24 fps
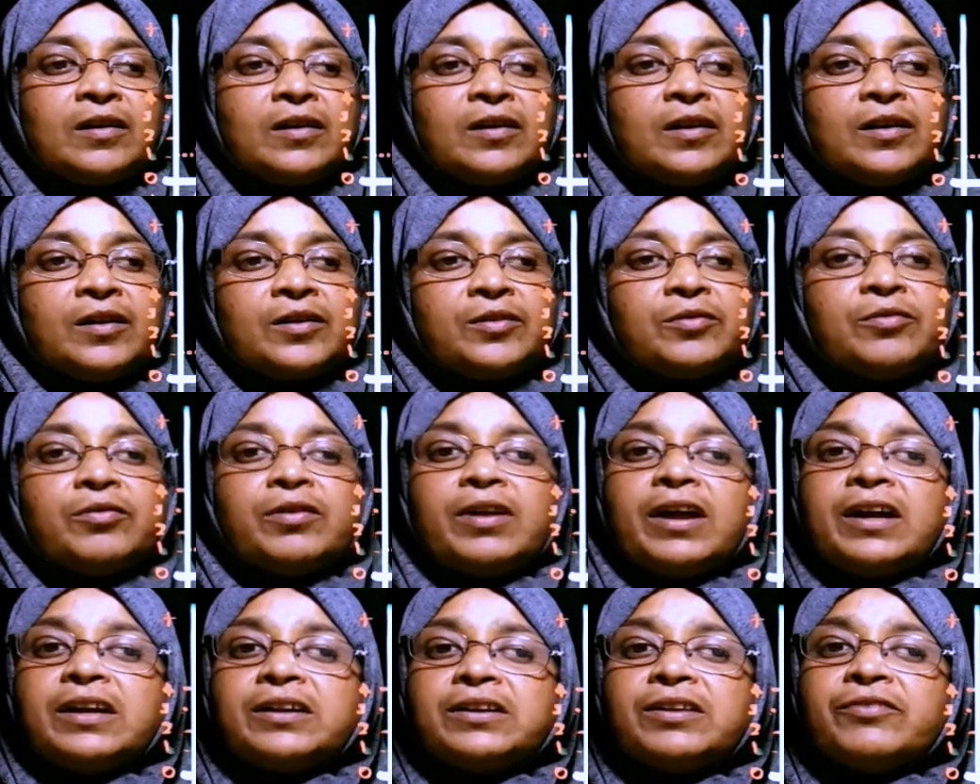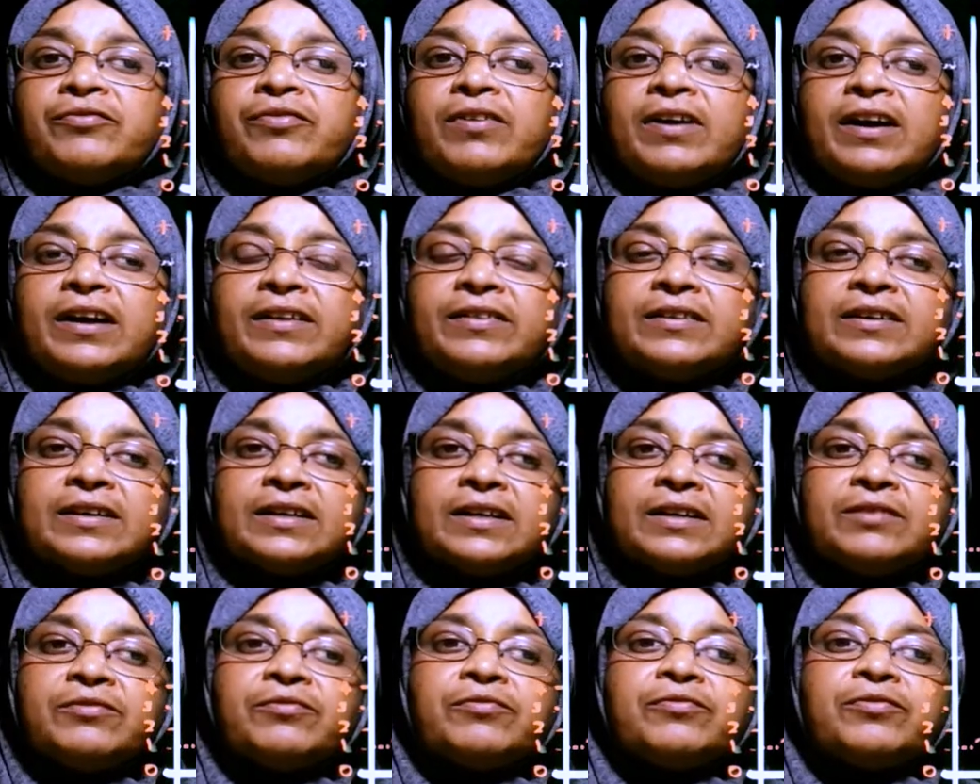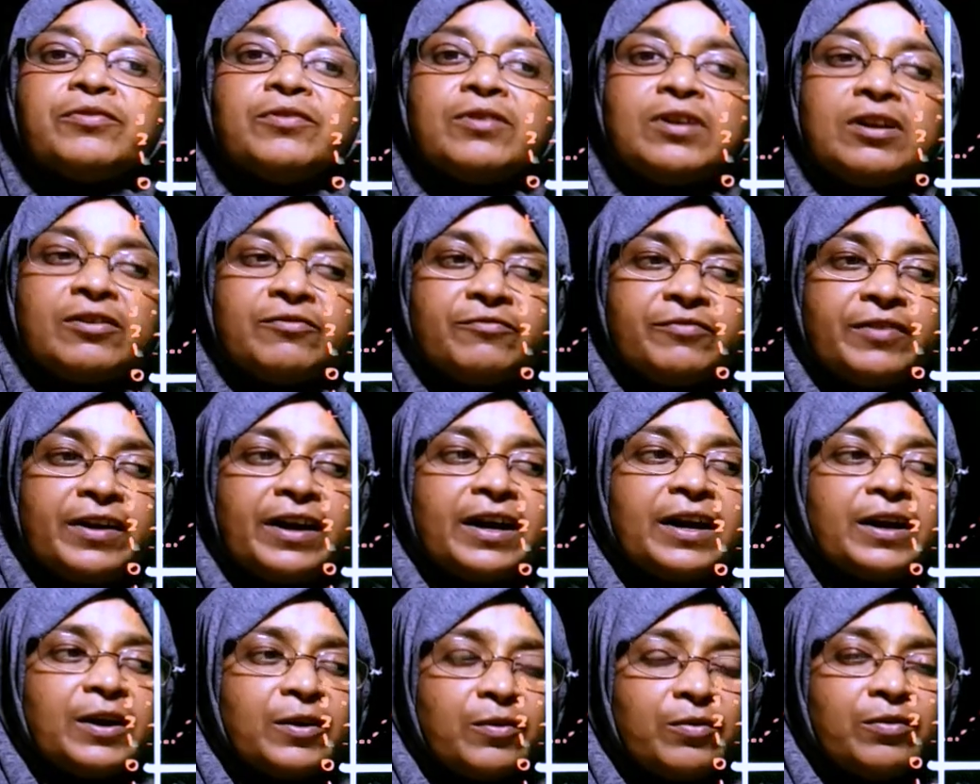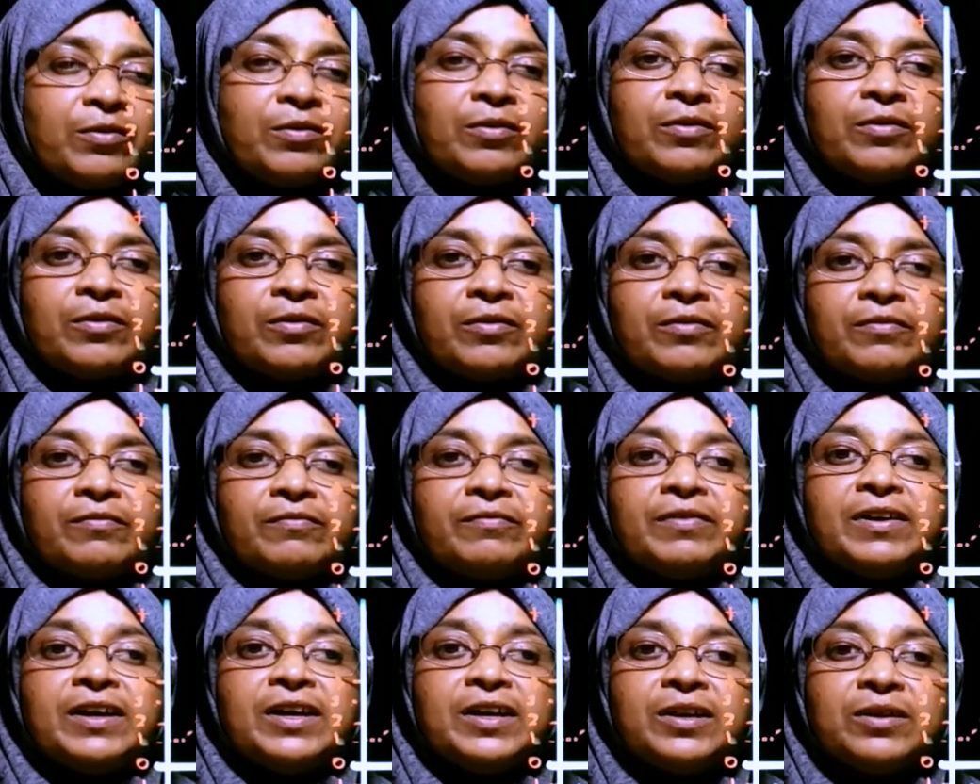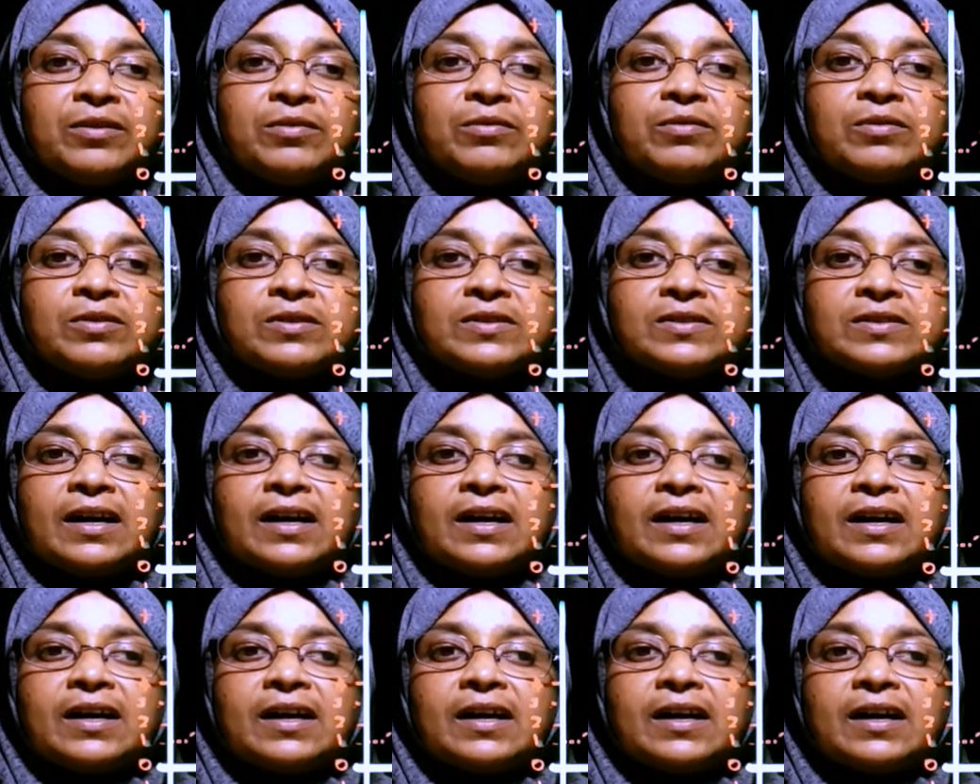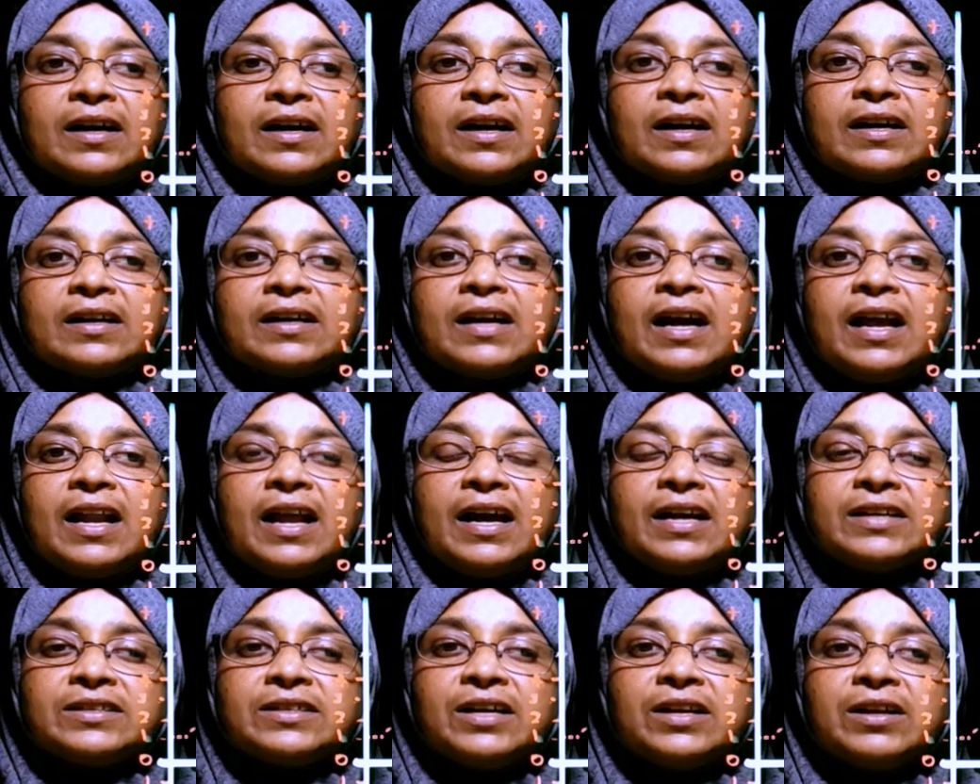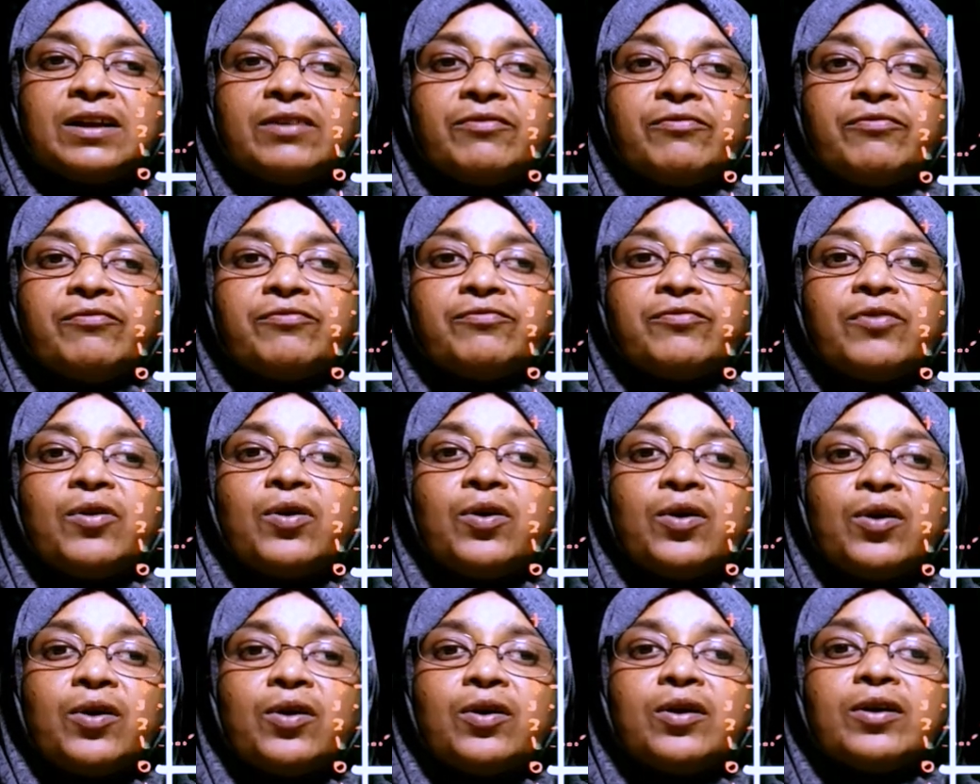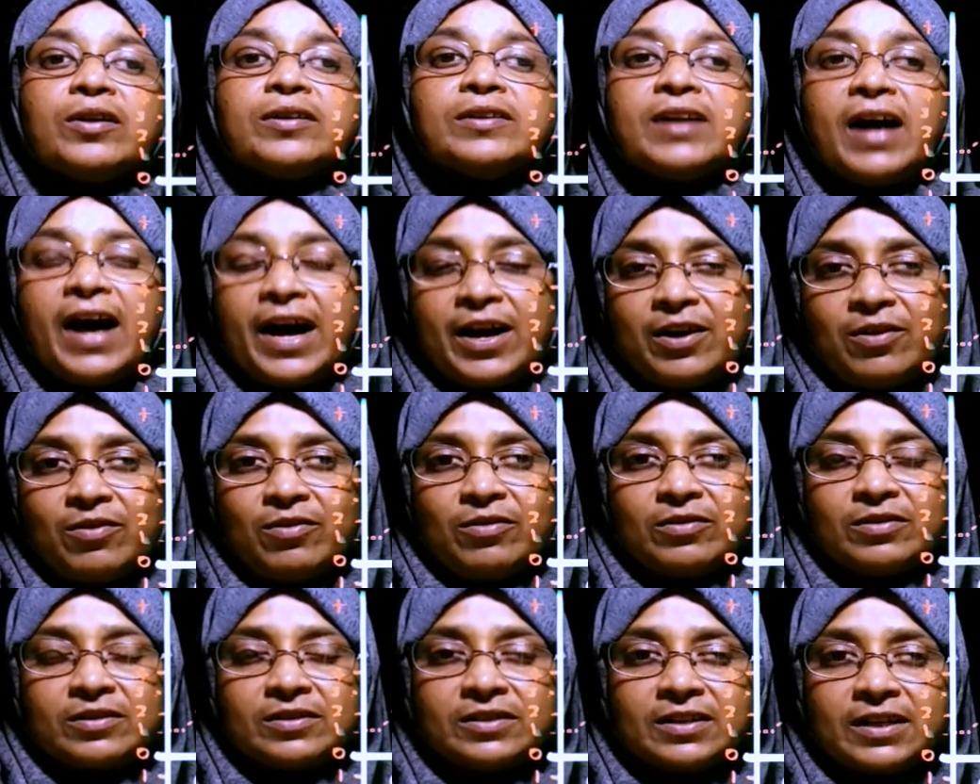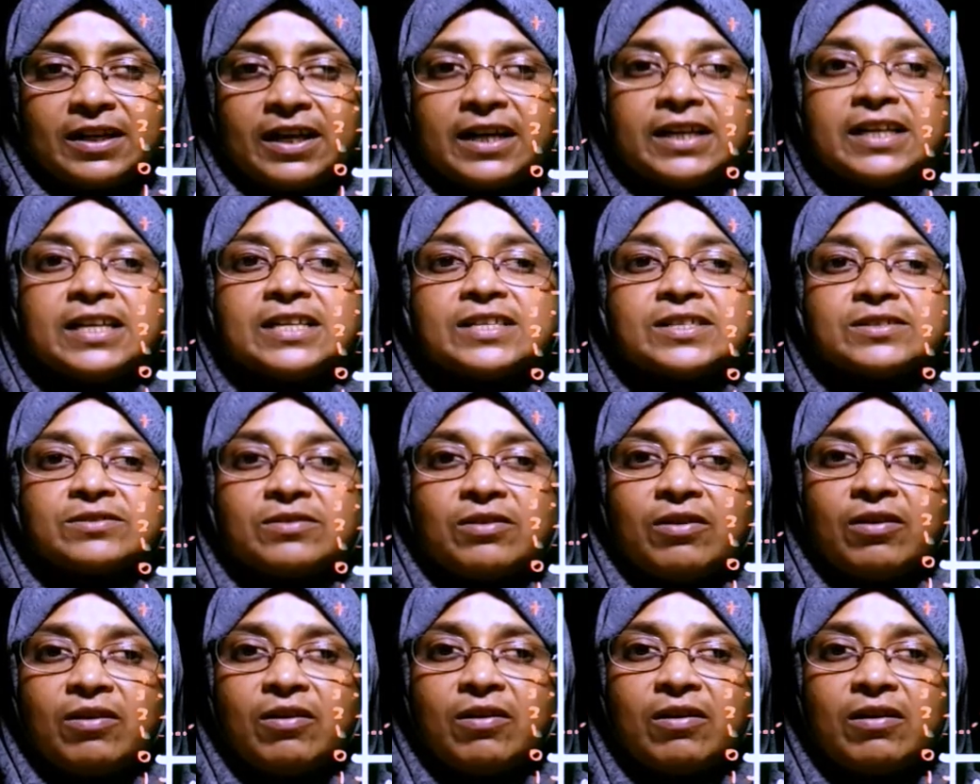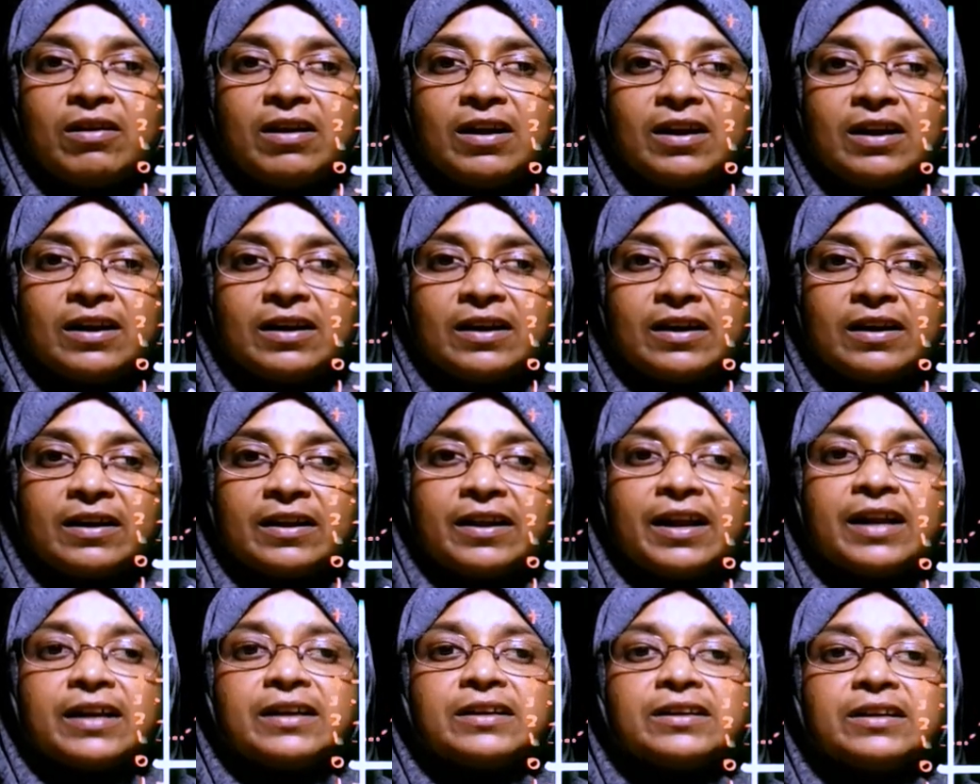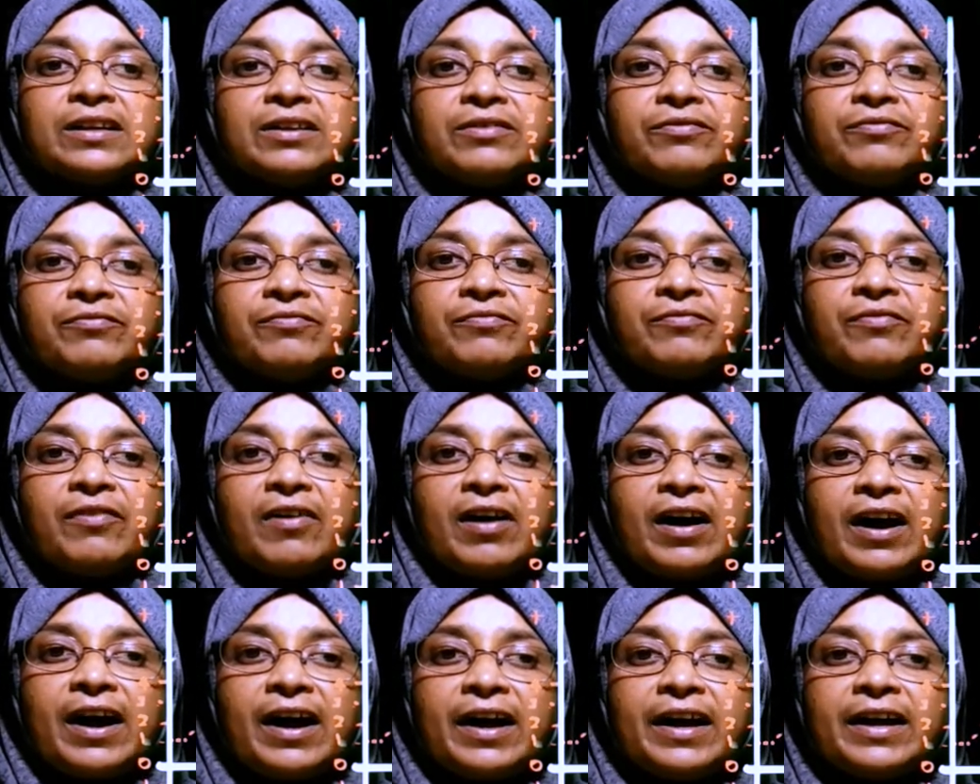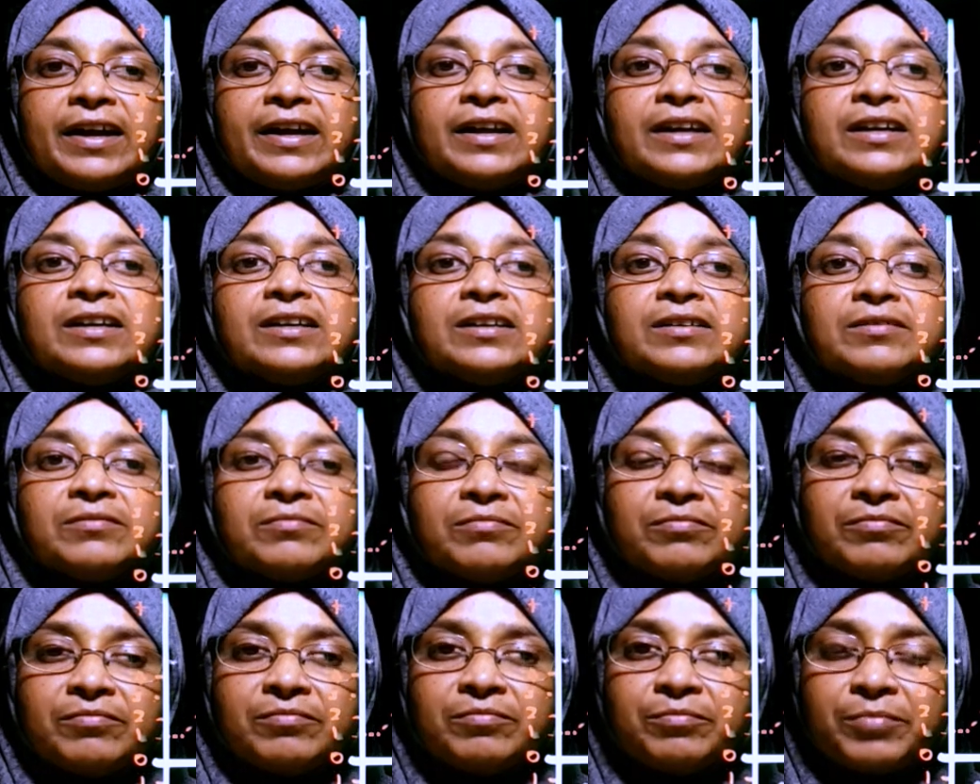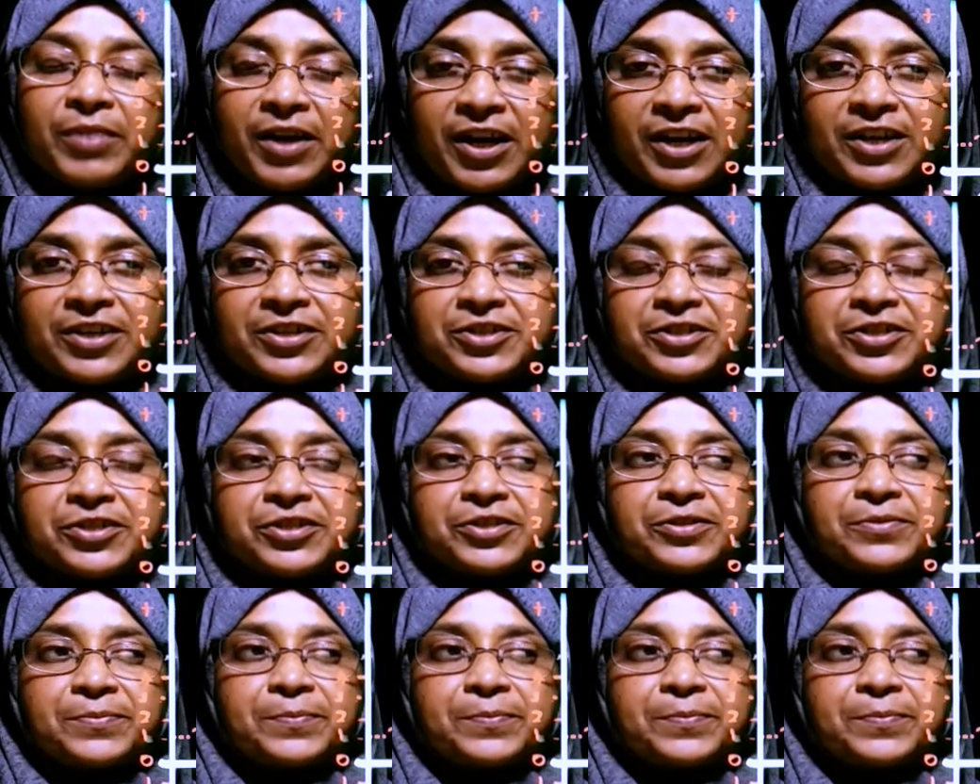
To rectify the full wave, we use a collection of 4 diodes. It is called rectifying bridge.